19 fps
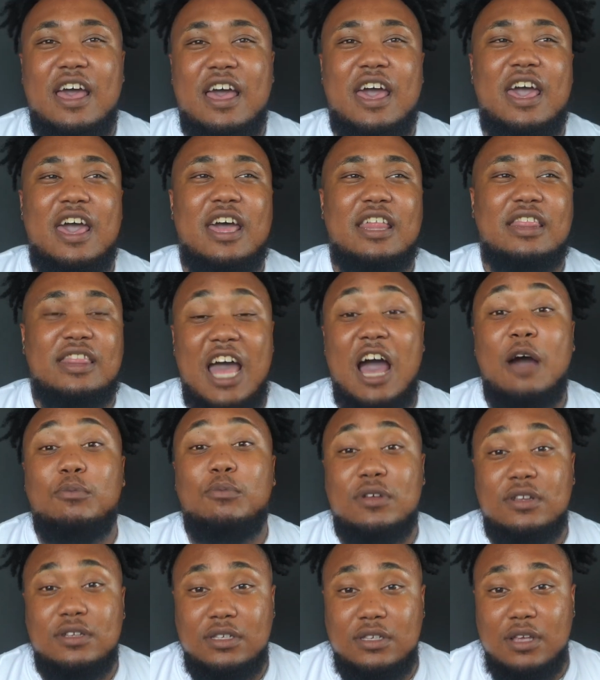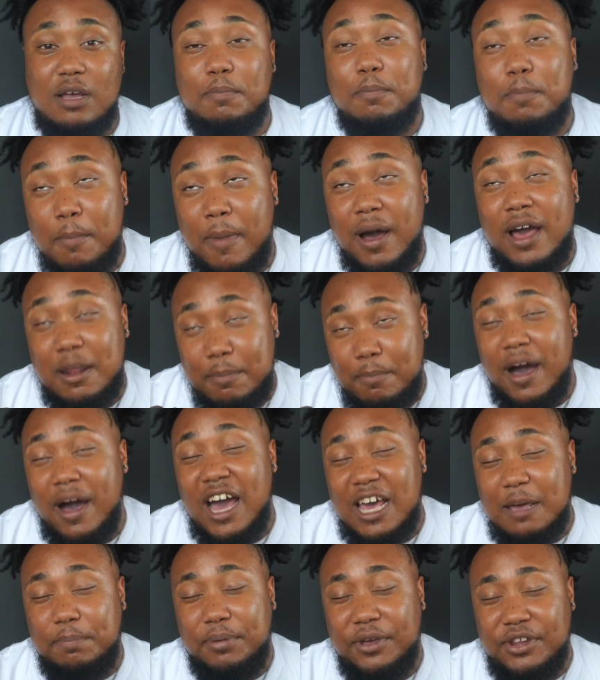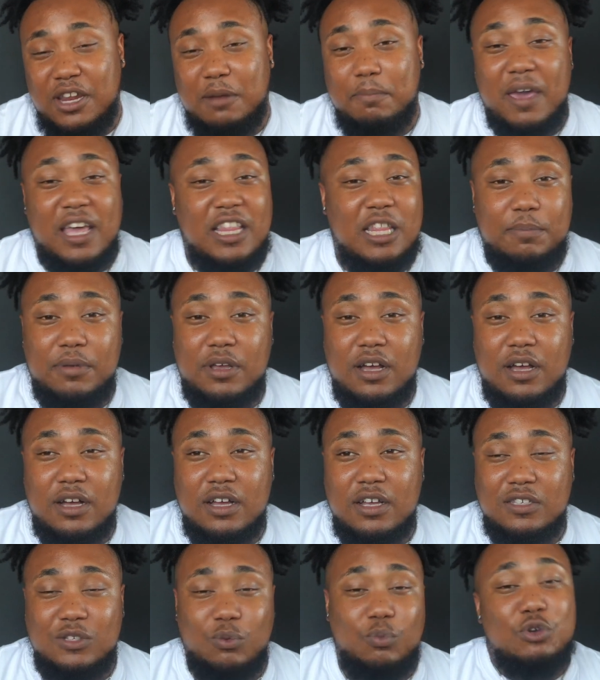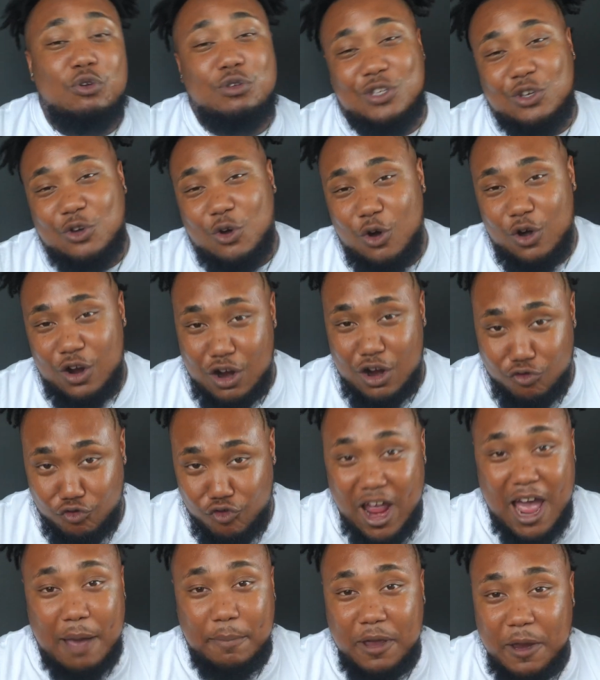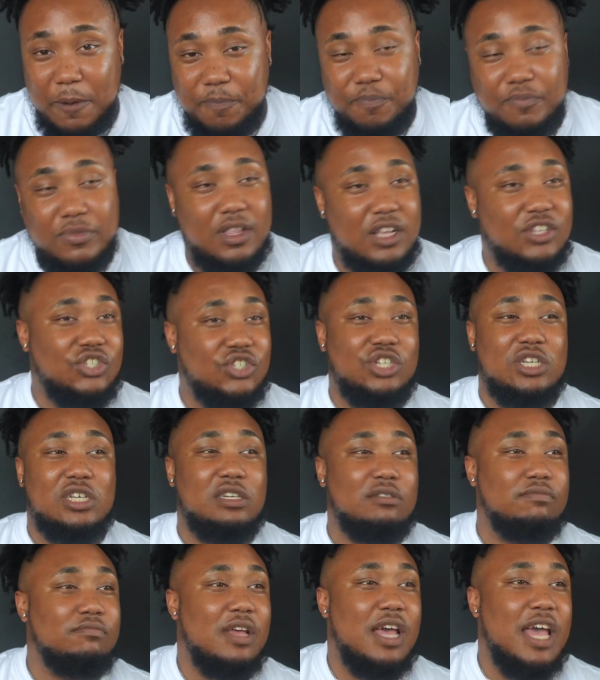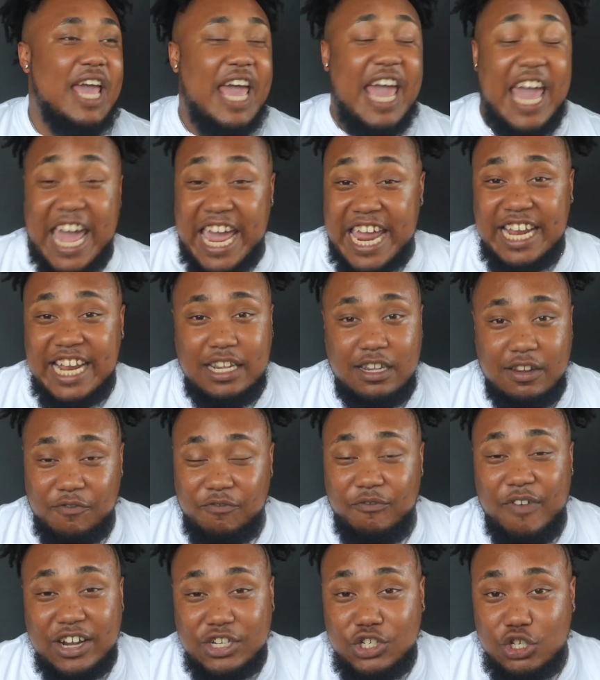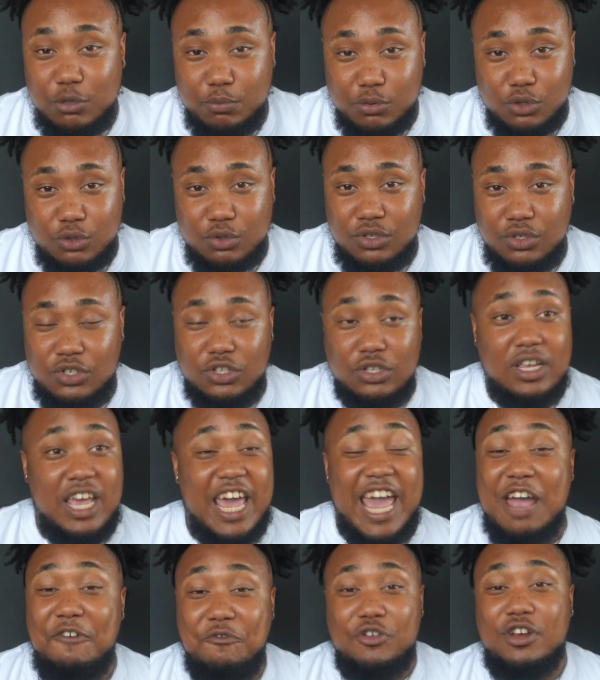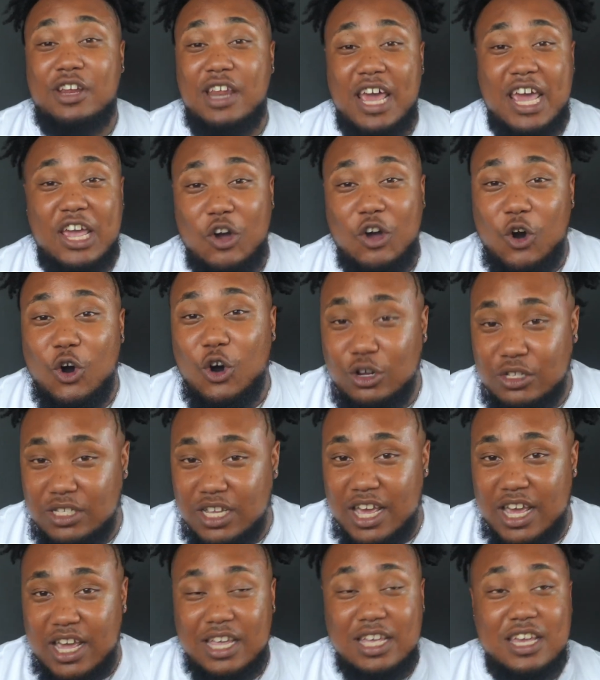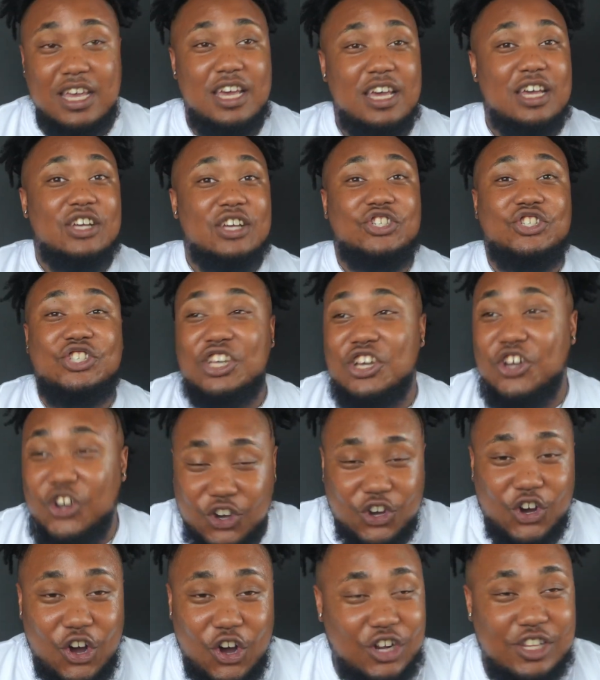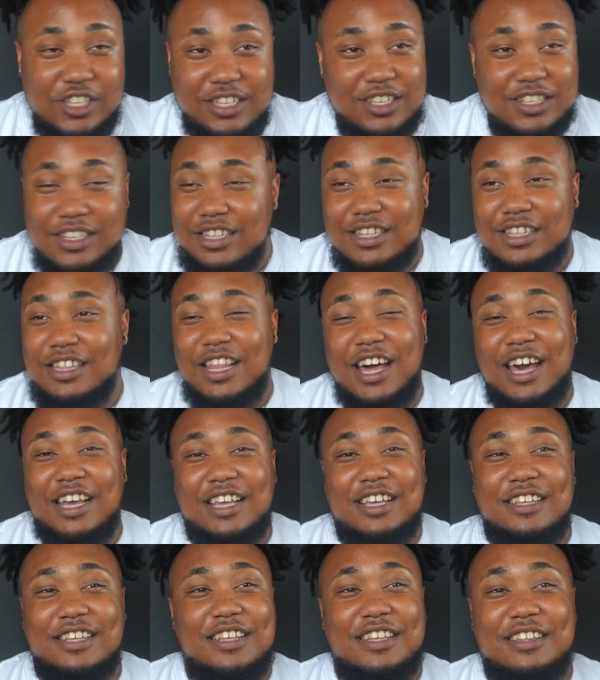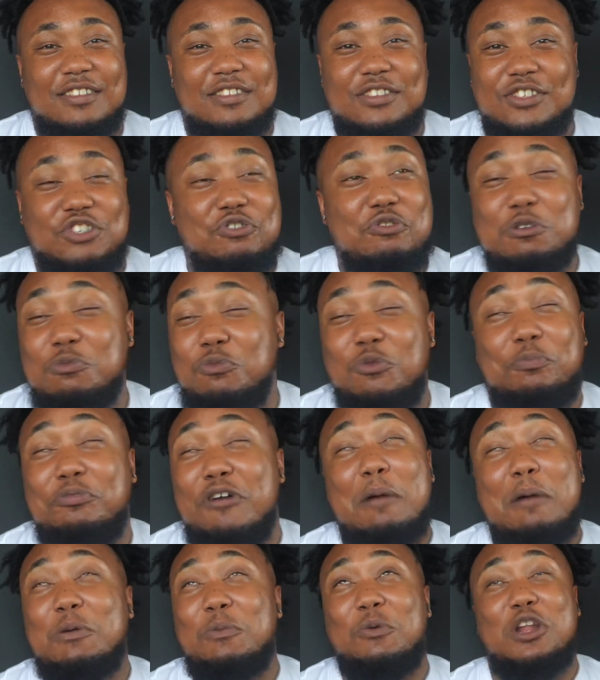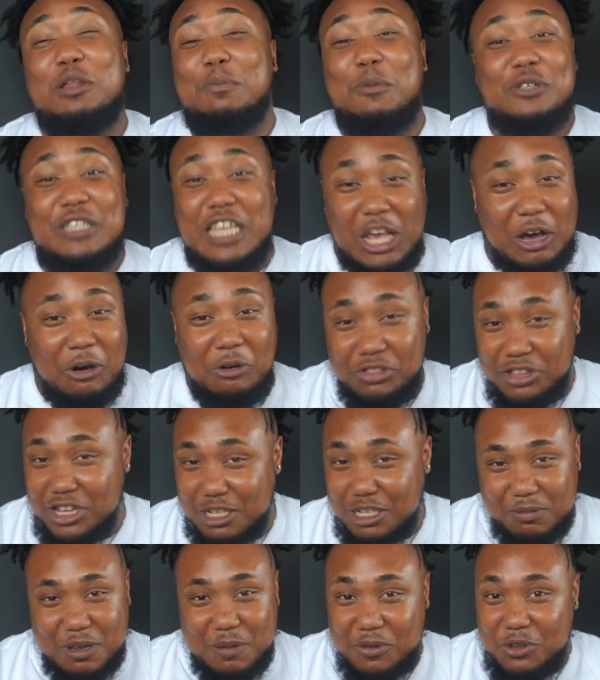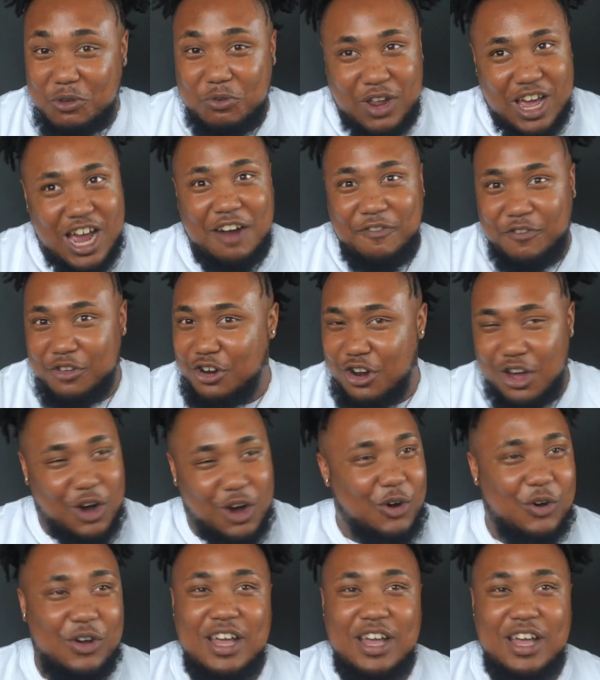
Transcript: And that was, in my opinion, mainly because we used to call her a rabbit. She ate vegetables every day, all day. She cooked like, she was probably one of the most healthiest people you'd ever know.